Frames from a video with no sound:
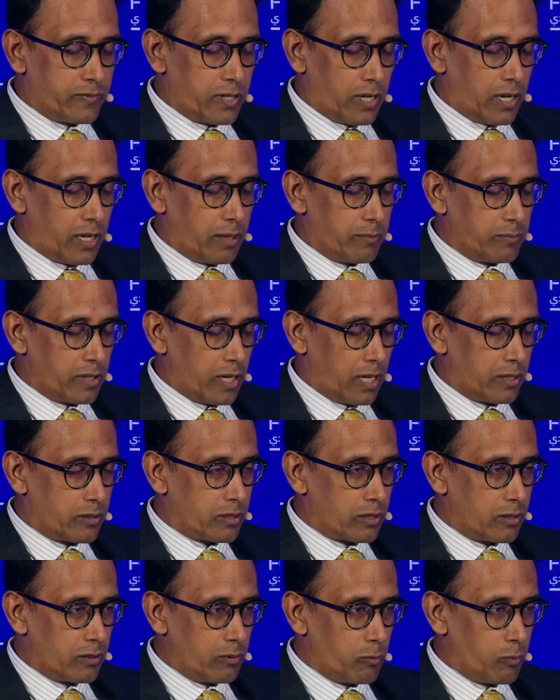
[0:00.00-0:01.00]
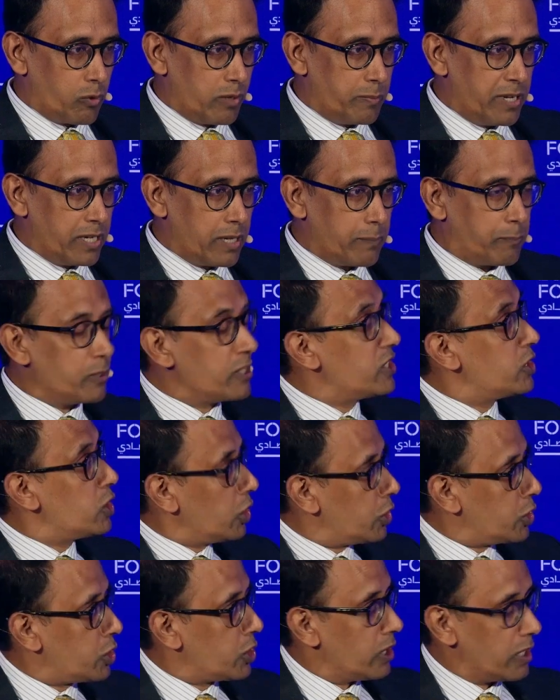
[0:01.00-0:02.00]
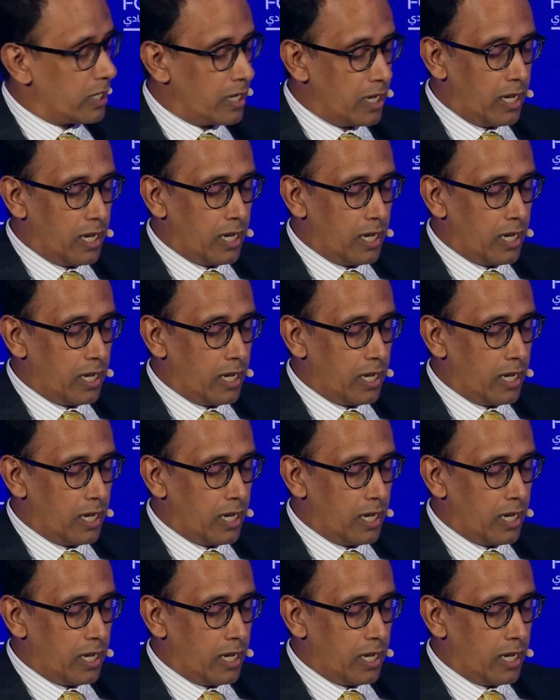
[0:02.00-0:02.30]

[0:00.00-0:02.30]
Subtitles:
time that will be in a position